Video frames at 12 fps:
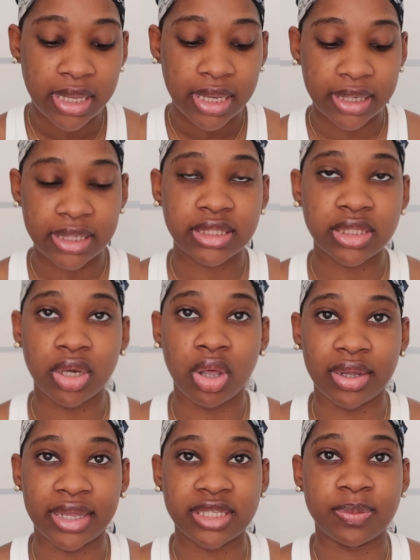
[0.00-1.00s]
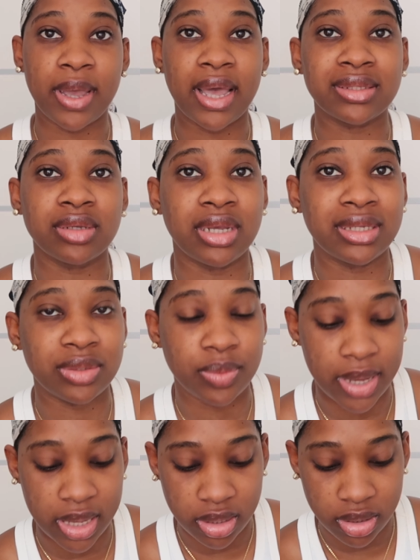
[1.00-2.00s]
and it's the longest part as
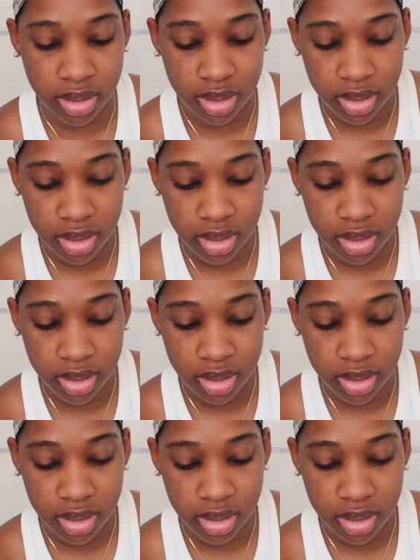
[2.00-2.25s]
well.